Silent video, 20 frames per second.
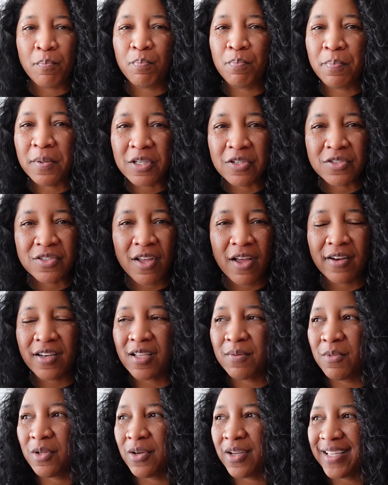built on
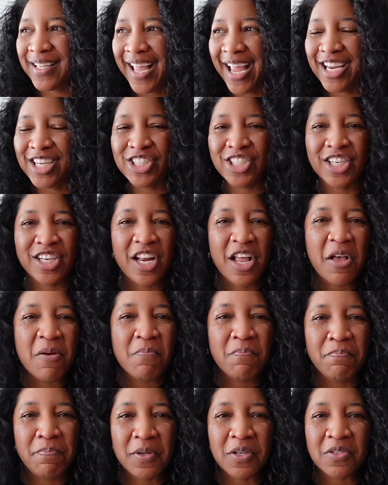communication,
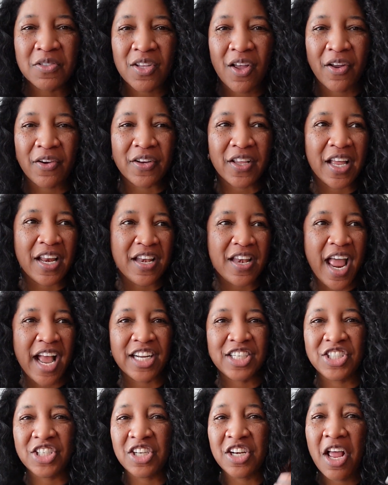built on
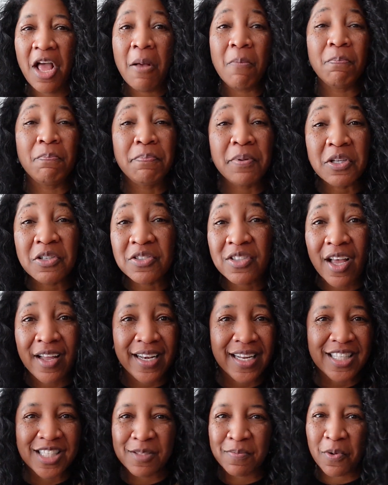connection, built on
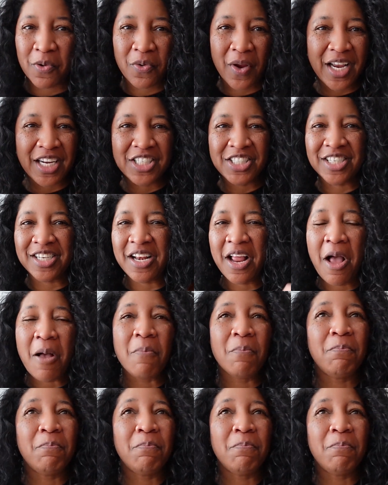inspiration,